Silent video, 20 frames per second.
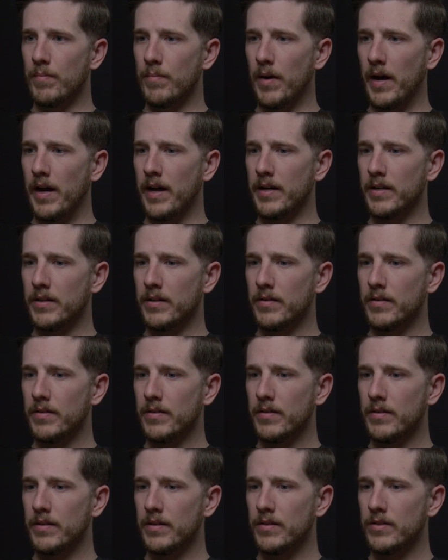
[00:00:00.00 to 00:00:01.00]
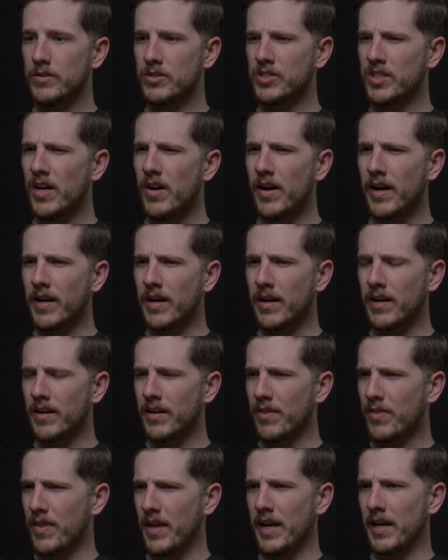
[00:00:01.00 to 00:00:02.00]
by sharing
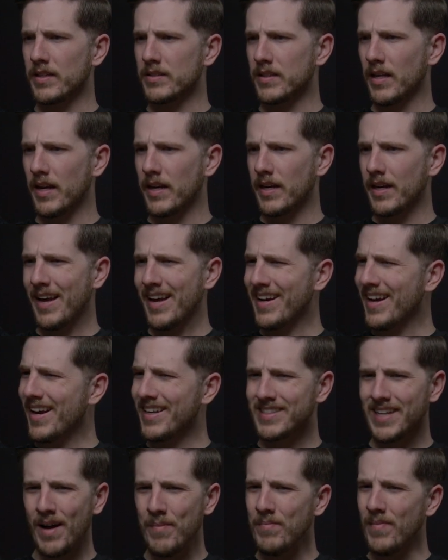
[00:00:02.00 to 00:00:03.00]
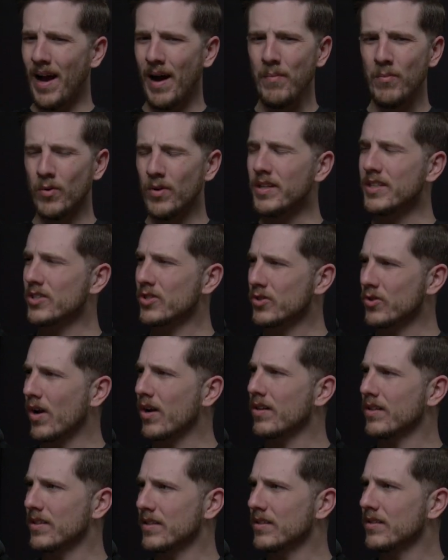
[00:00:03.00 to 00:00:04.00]
things like, hey guys, I'm really
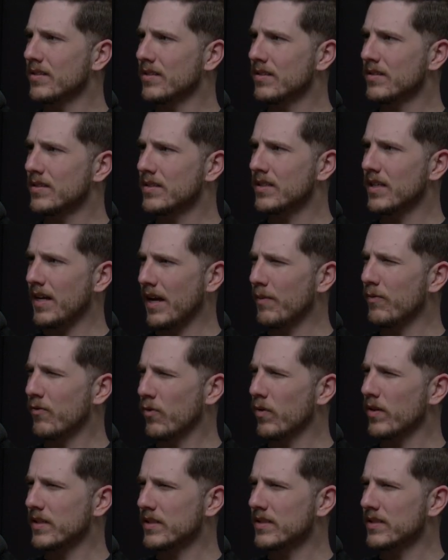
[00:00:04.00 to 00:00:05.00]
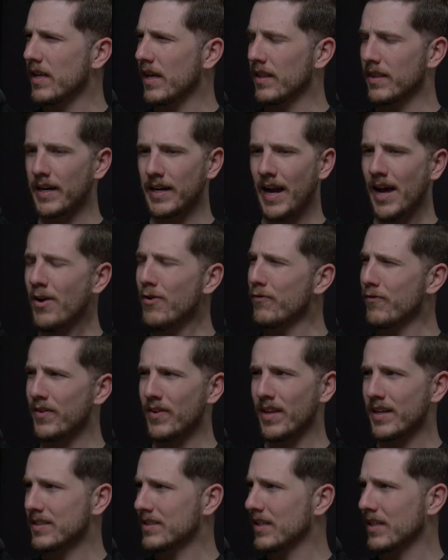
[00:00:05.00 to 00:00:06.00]
struggling today before this set. Like, I don't
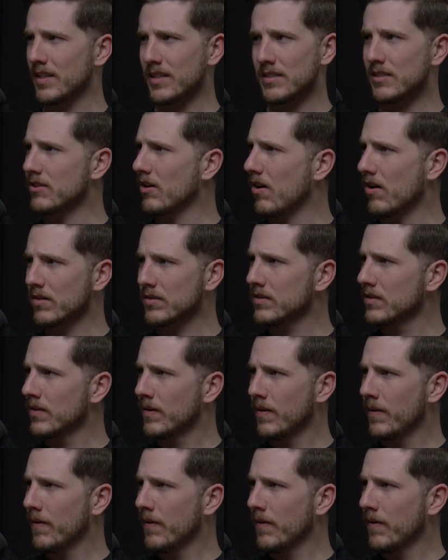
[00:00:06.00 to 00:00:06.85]
feel like singing these songs.